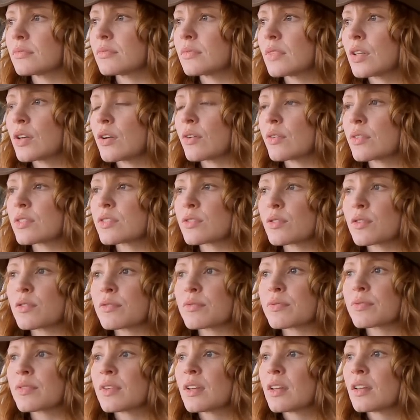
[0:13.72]
you know, and sort
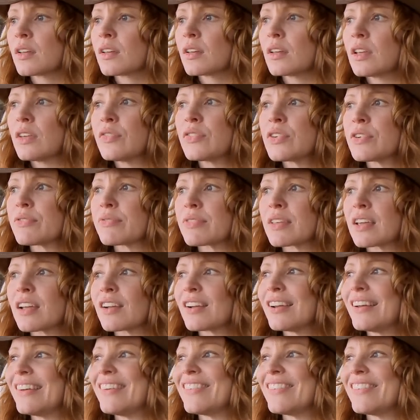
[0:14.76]
of even if they